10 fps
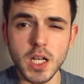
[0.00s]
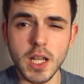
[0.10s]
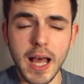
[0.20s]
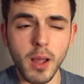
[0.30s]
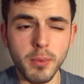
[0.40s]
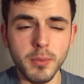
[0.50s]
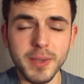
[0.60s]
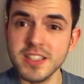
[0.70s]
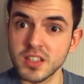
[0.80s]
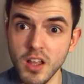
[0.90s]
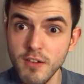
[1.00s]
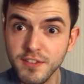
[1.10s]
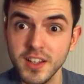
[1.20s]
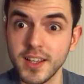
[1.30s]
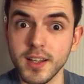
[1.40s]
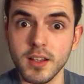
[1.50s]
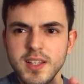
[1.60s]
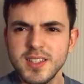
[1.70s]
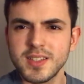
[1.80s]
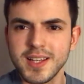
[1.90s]
album is lovely.
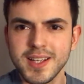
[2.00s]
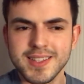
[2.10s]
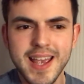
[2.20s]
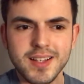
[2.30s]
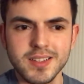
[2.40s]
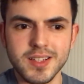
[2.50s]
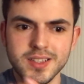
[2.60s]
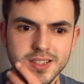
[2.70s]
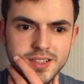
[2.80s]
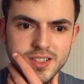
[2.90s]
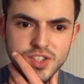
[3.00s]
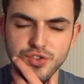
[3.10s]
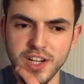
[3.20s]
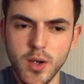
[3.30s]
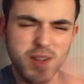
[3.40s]
This is like a Texas trio.